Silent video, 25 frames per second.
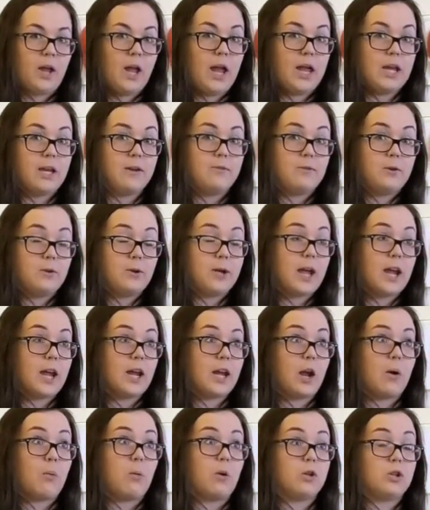And if you
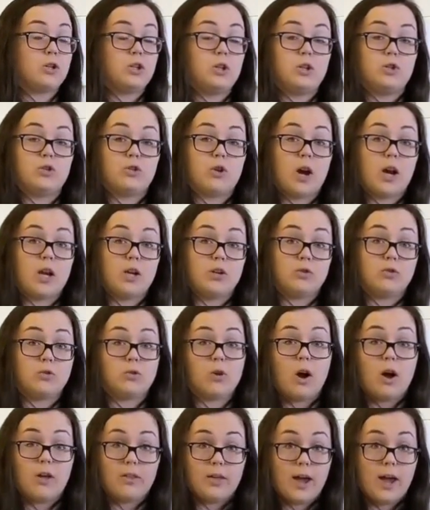can, I want you to try and
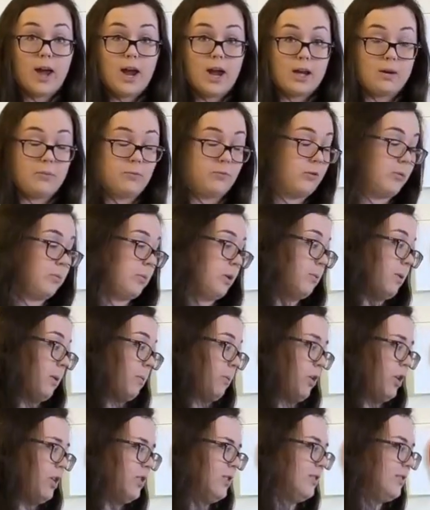draw that item from your
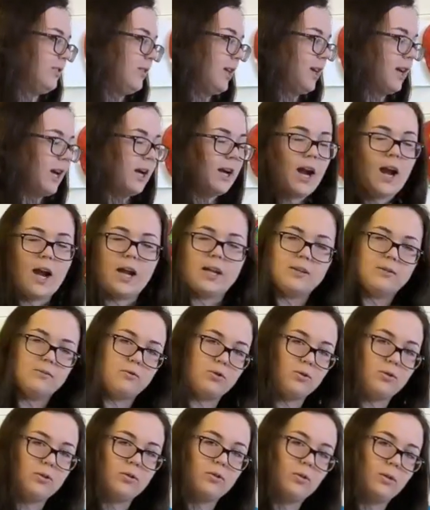memory, just like I kind of
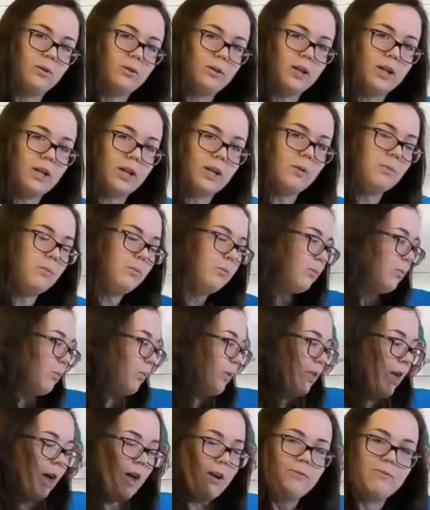drew this old lady
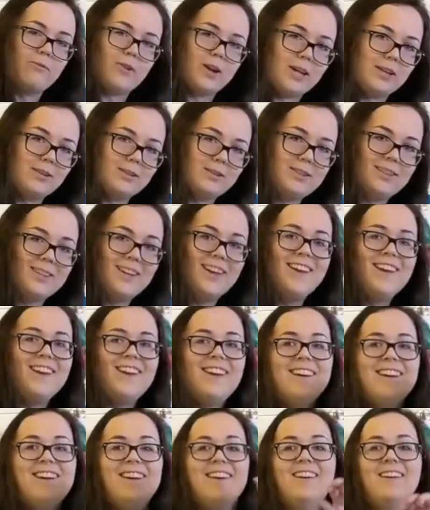with that face.
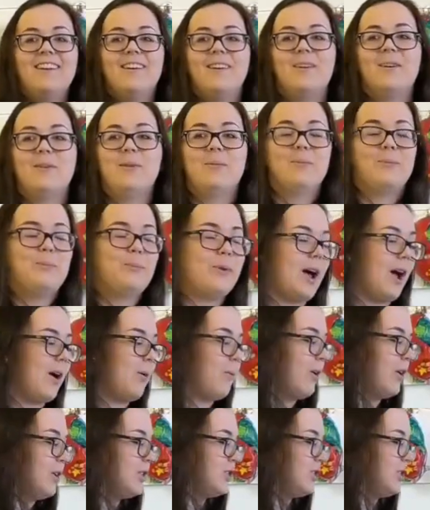But I
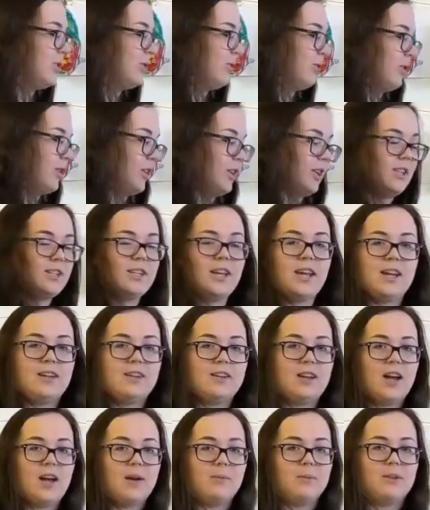want you to really take
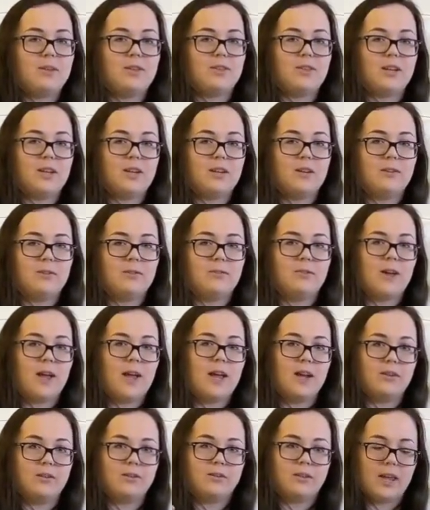time to think of
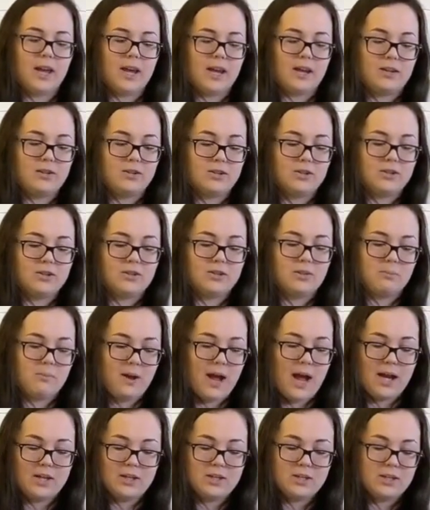and like just
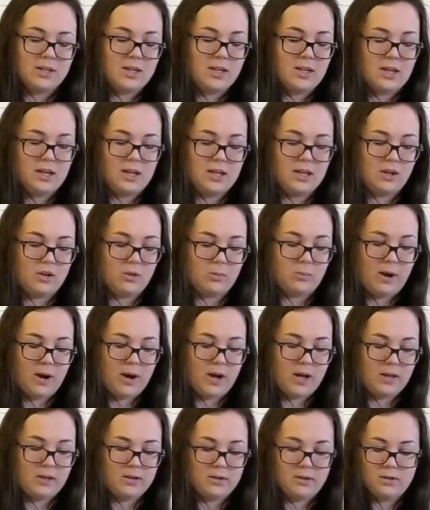imagine it in your
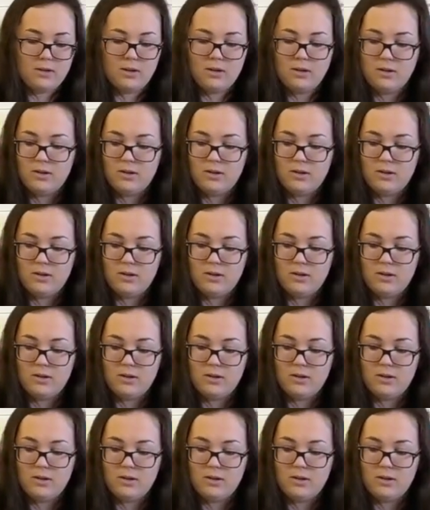mind.